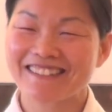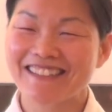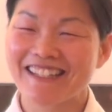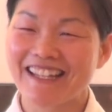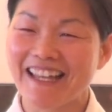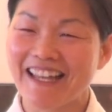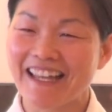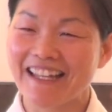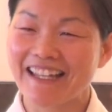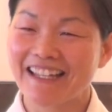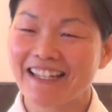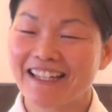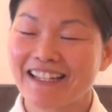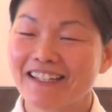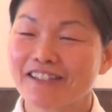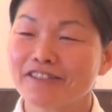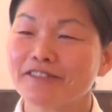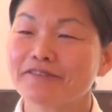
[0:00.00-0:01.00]
Okay.
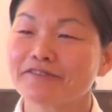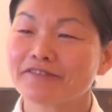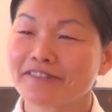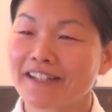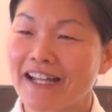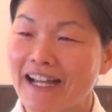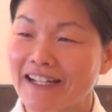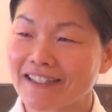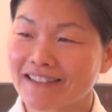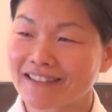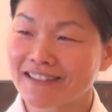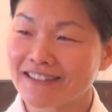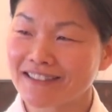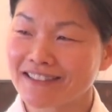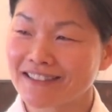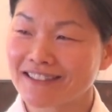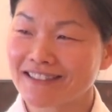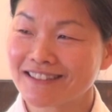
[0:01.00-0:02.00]

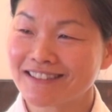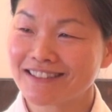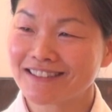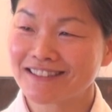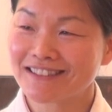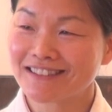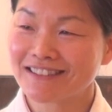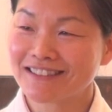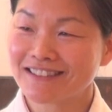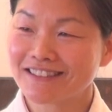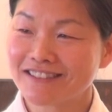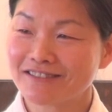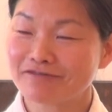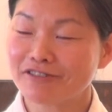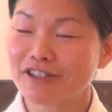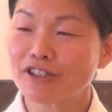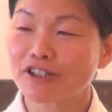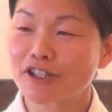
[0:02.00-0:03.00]
Reflect,
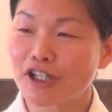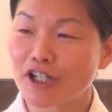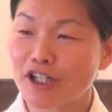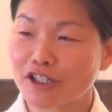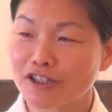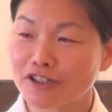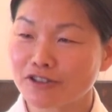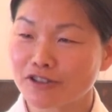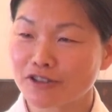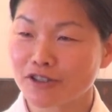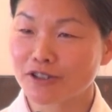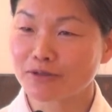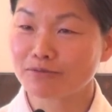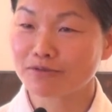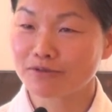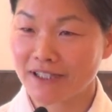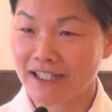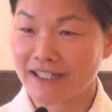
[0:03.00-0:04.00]
return to your
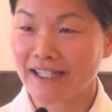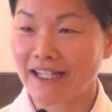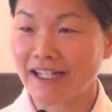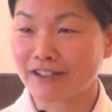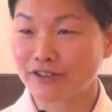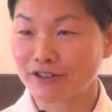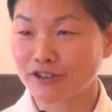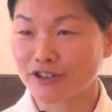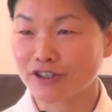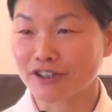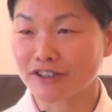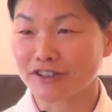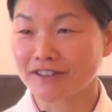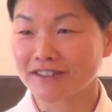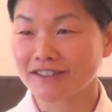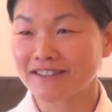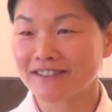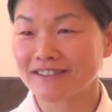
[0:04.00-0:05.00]
Buddha nature,
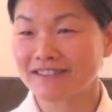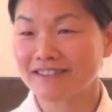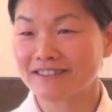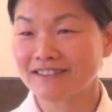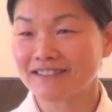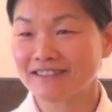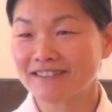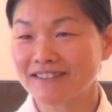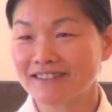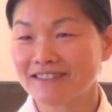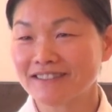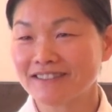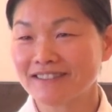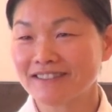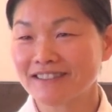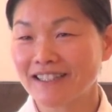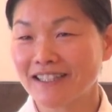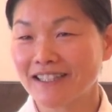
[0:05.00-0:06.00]

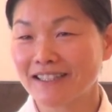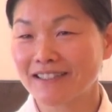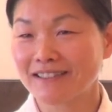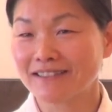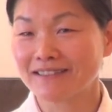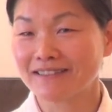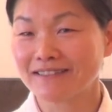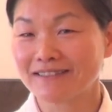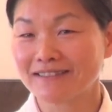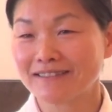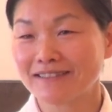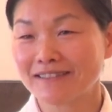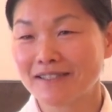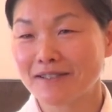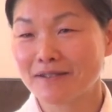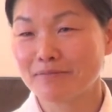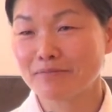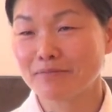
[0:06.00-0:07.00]
and
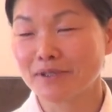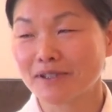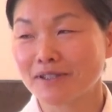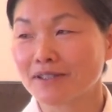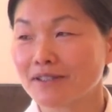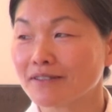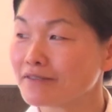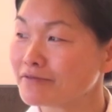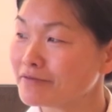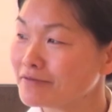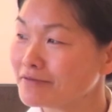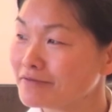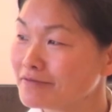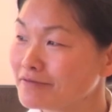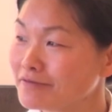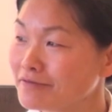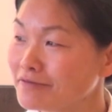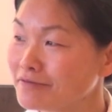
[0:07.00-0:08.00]
be a
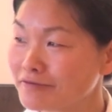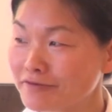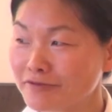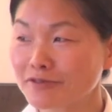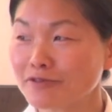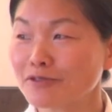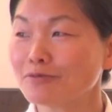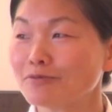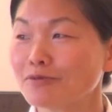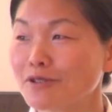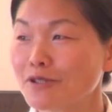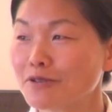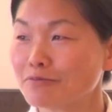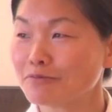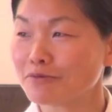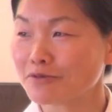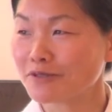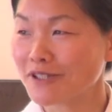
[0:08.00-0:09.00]

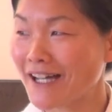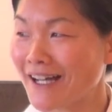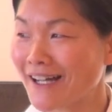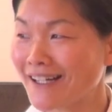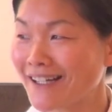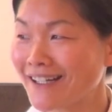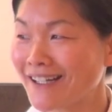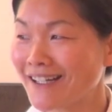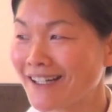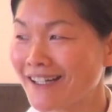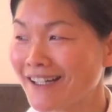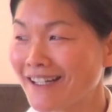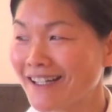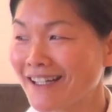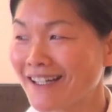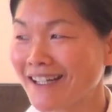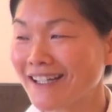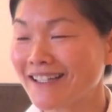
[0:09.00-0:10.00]
full-blown Buddha
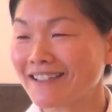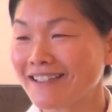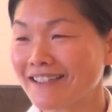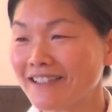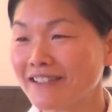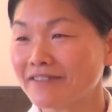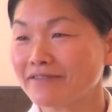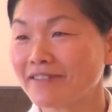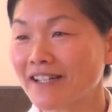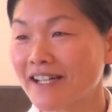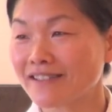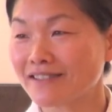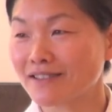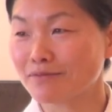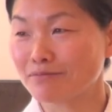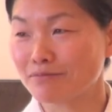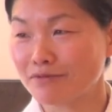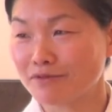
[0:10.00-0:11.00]
and live as
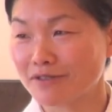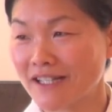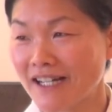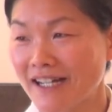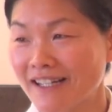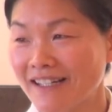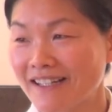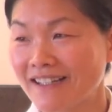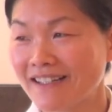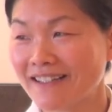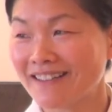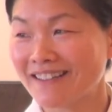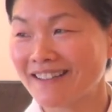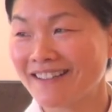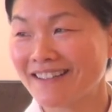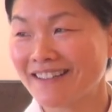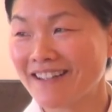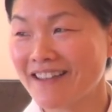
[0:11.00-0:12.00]
a Buddha.
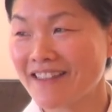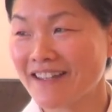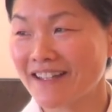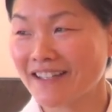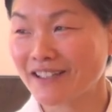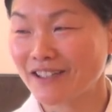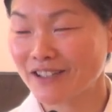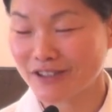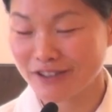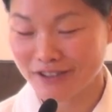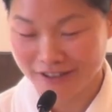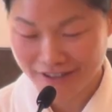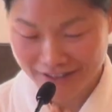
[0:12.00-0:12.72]
Thank you.